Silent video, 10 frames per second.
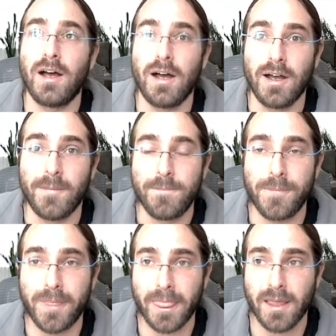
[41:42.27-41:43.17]

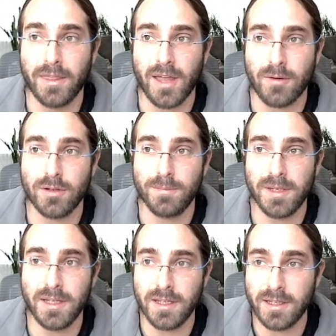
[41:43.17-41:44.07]
And that would
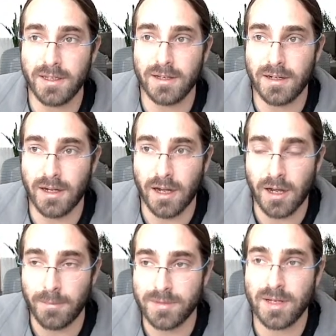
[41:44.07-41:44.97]
be
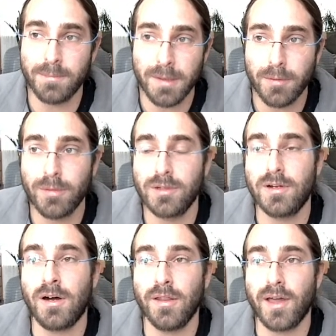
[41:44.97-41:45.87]
some people would
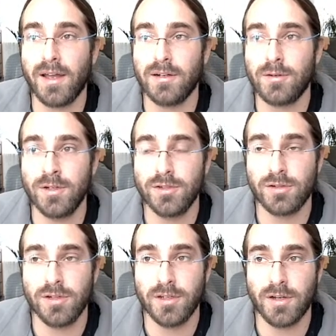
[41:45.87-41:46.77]
call that a coin
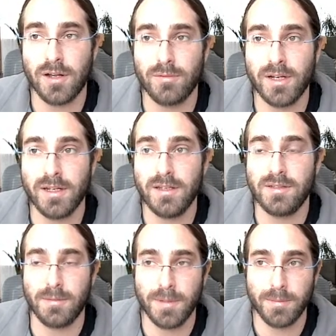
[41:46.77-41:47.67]
join already.
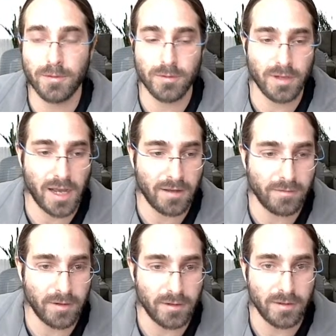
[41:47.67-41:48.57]
Some people would
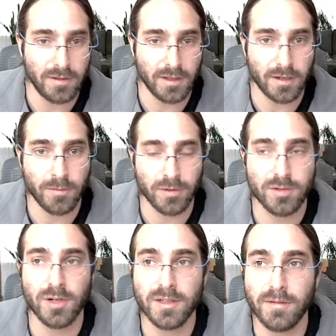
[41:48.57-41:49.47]
have a more
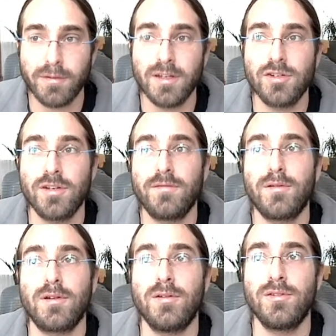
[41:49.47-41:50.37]
strict definition of
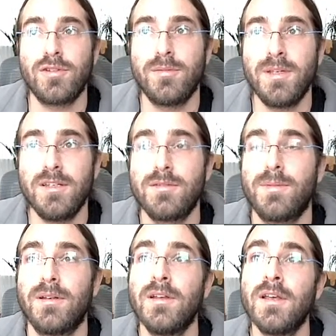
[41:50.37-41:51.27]
what coin join means,
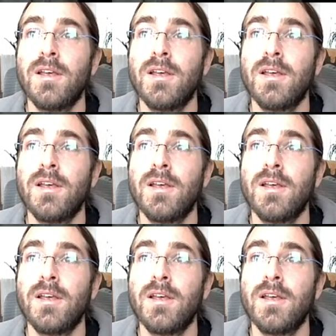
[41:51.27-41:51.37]
but